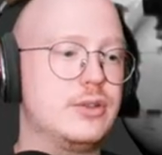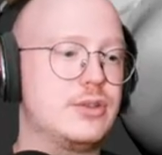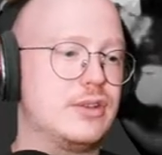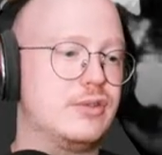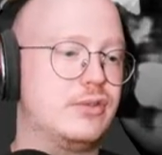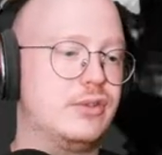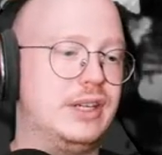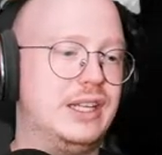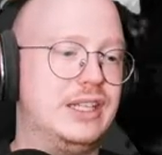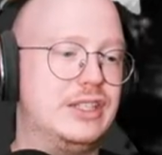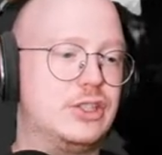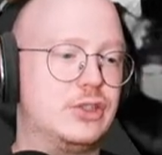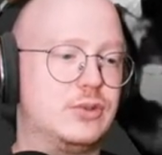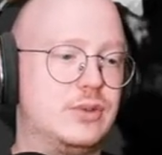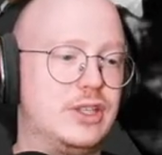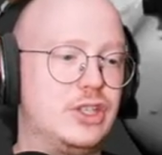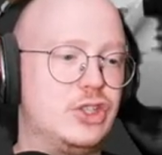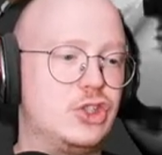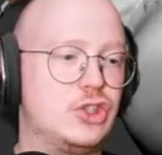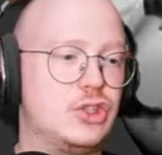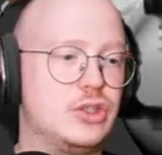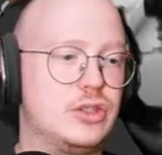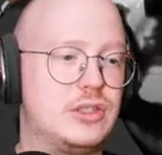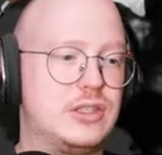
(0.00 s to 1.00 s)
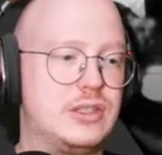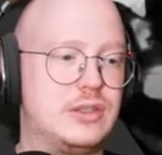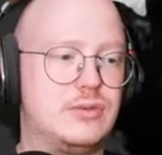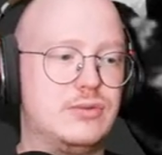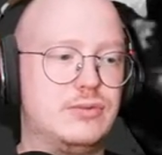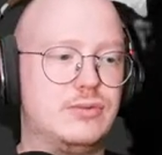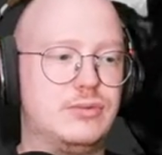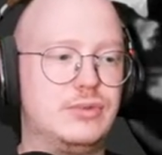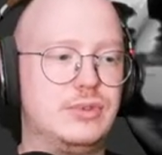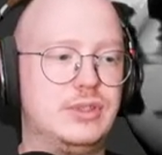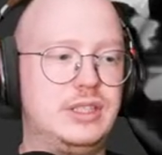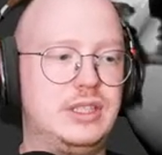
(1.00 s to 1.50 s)
So for iterations, it's
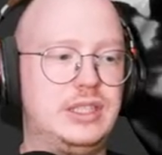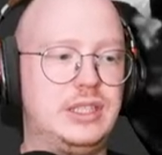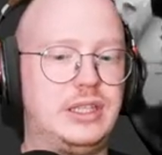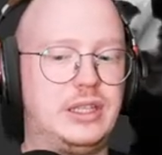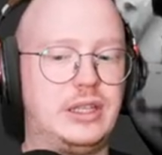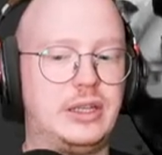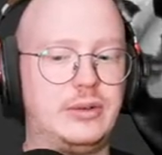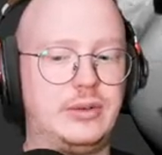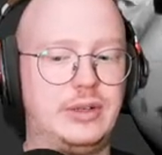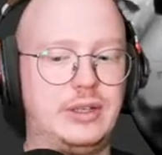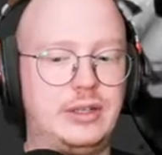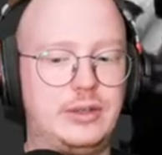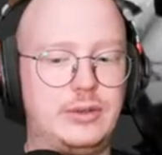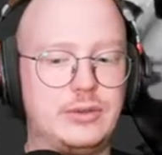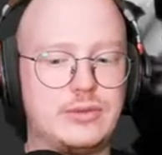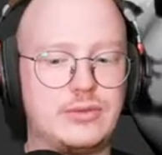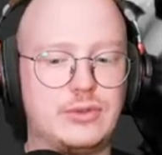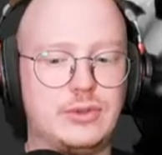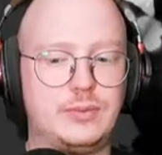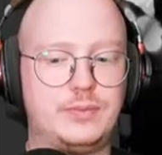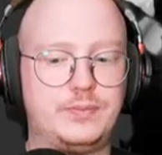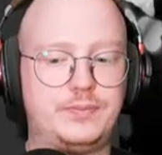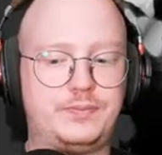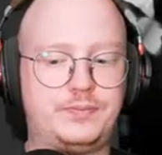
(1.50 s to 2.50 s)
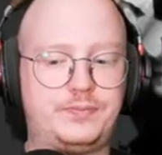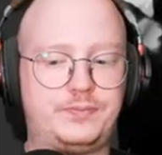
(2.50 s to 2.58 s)
really really useful.